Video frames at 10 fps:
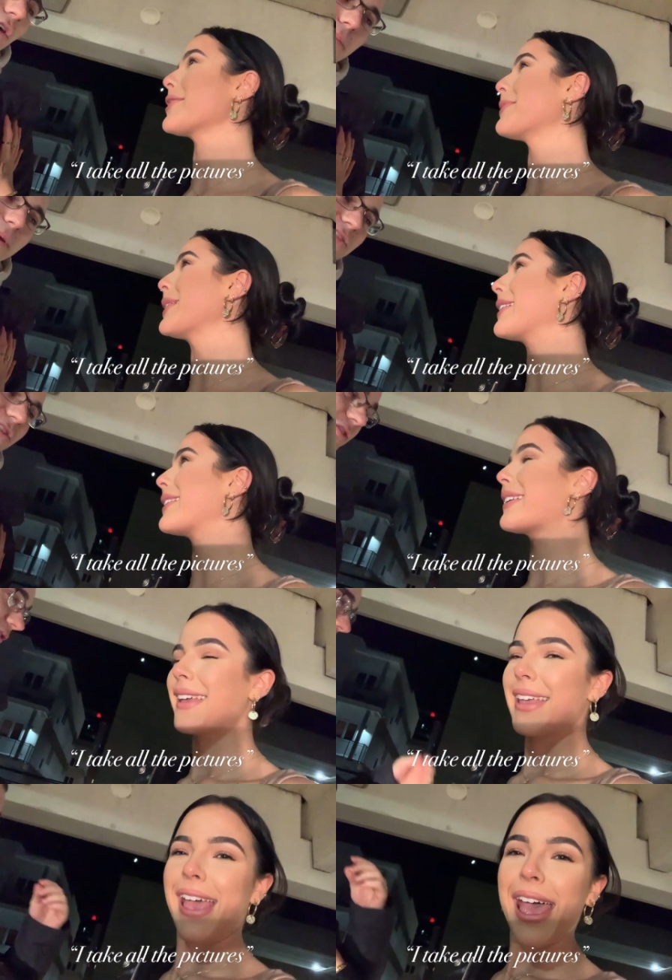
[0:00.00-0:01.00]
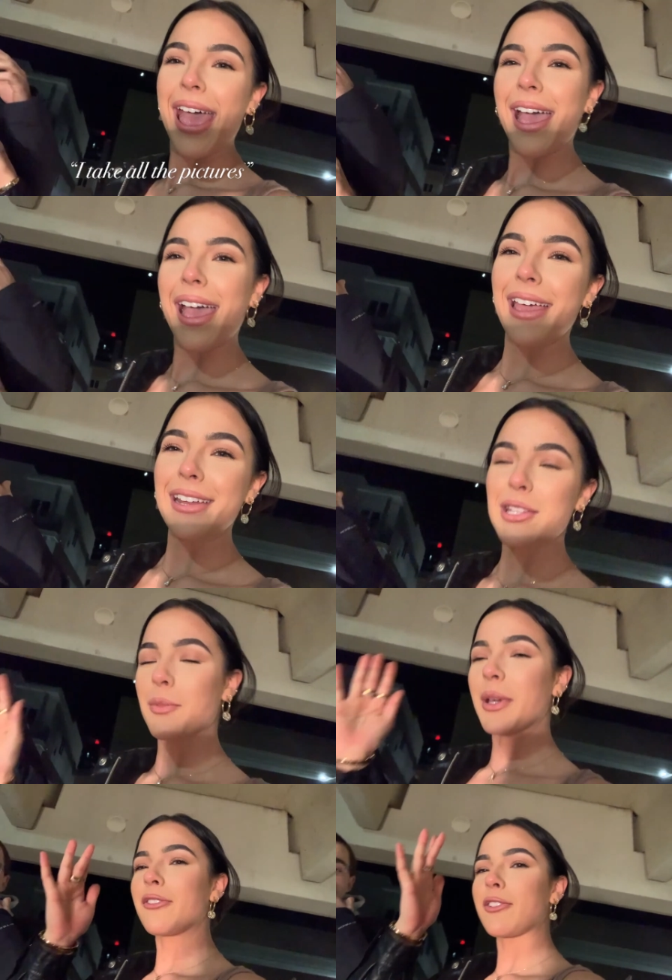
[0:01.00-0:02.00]
all the me. pictures. And
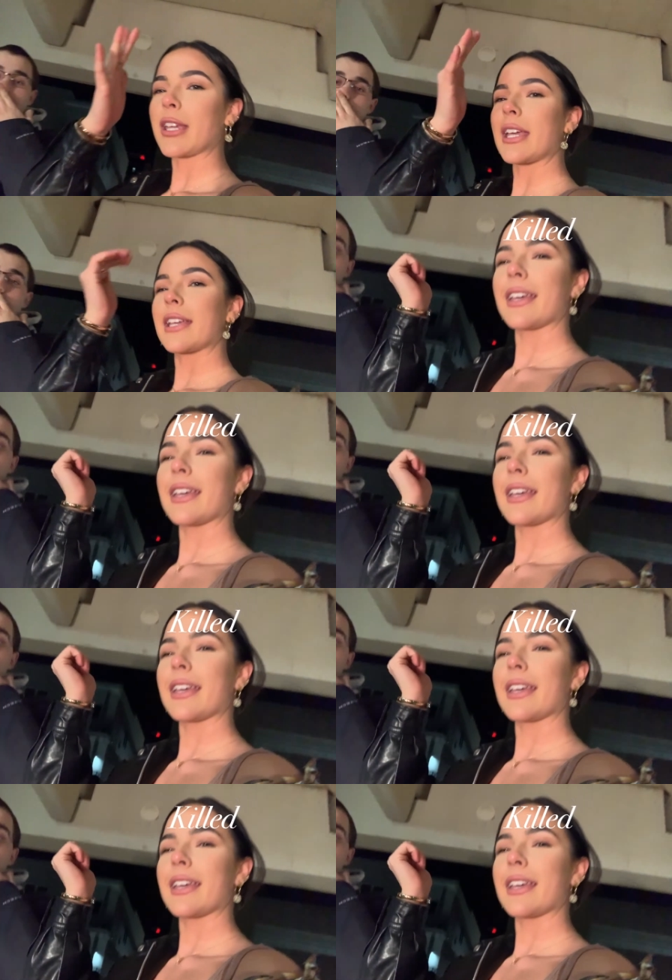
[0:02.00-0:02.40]
we freaking